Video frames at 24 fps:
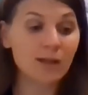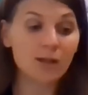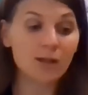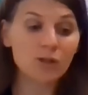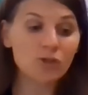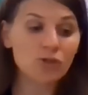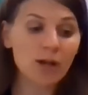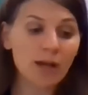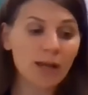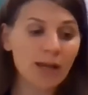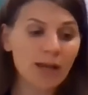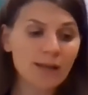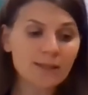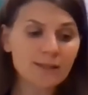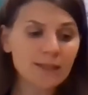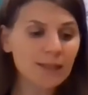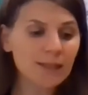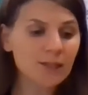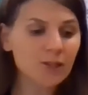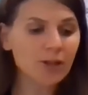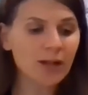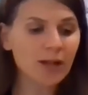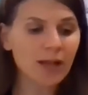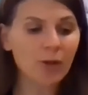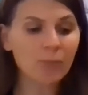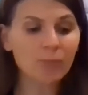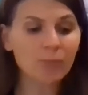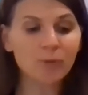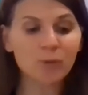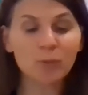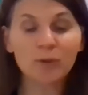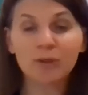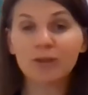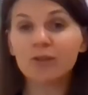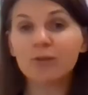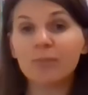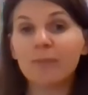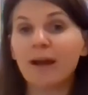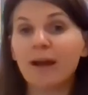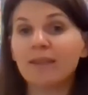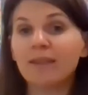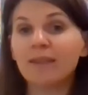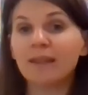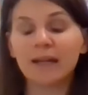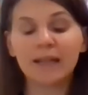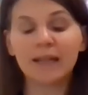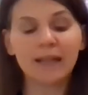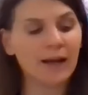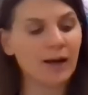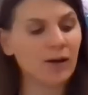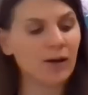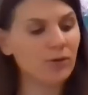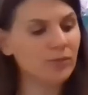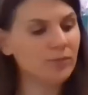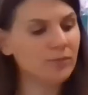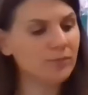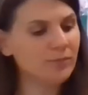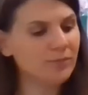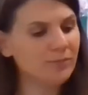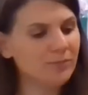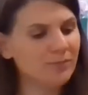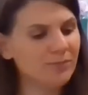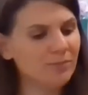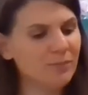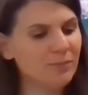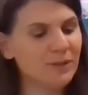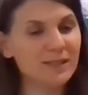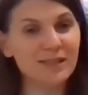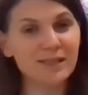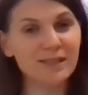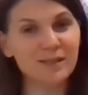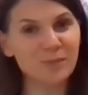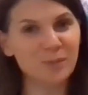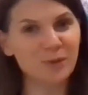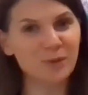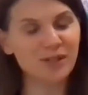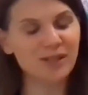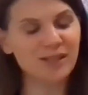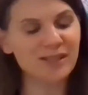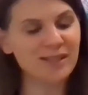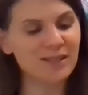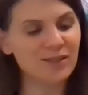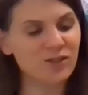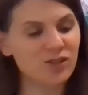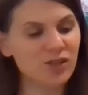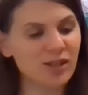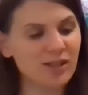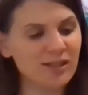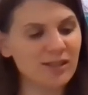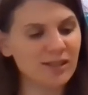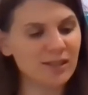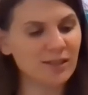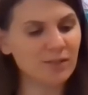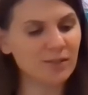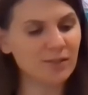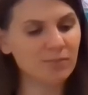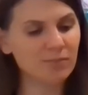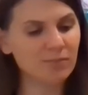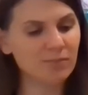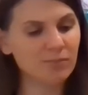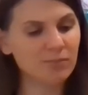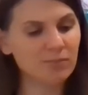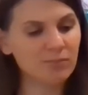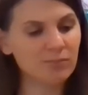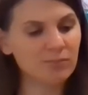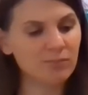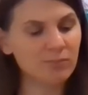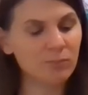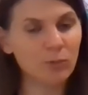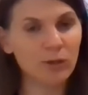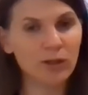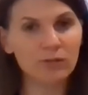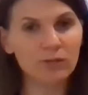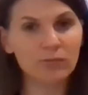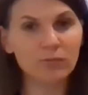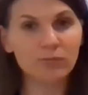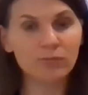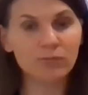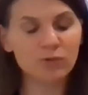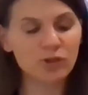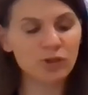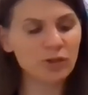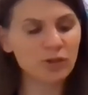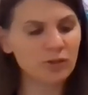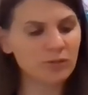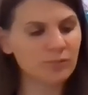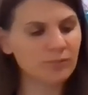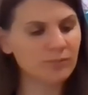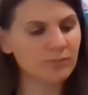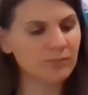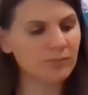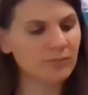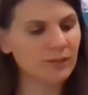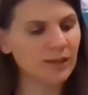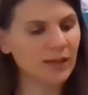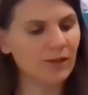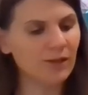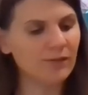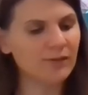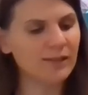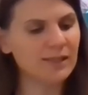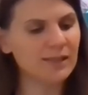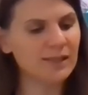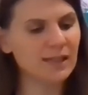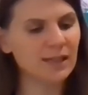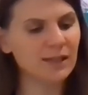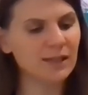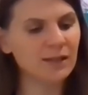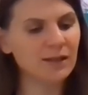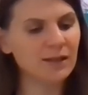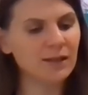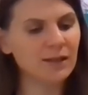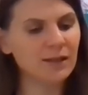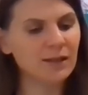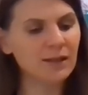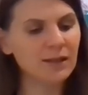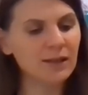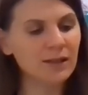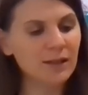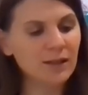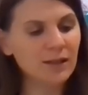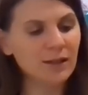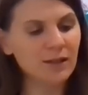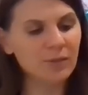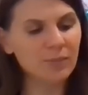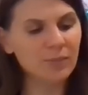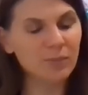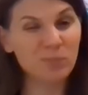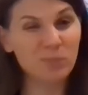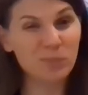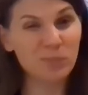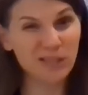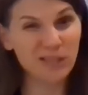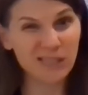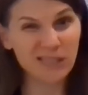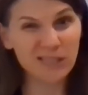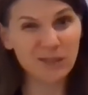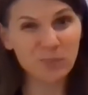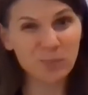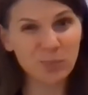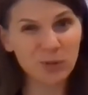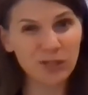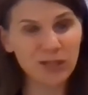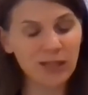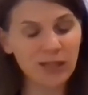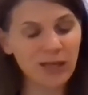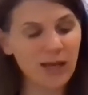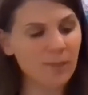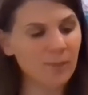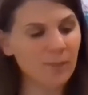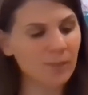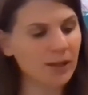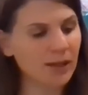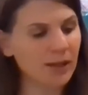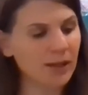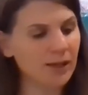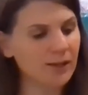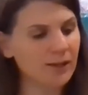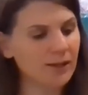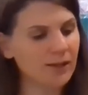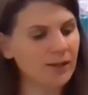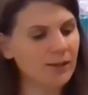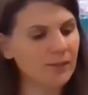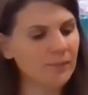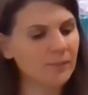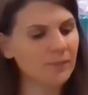try asking her to help you with your math anyhow mrs murray suggested well sure calvin said here but it's pretty complicated